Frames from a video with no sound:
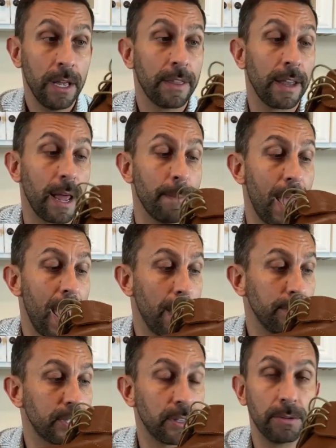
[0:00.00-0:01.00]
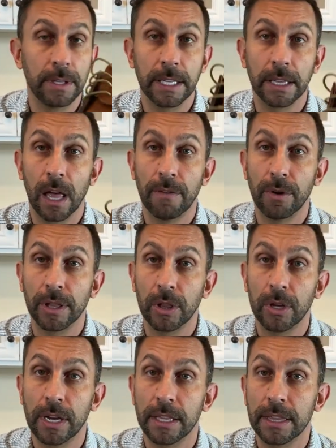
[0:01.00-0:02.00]
that I'm absolutely in love with.
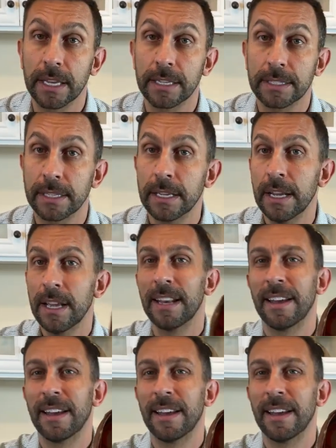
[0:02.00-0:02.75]
Look at this.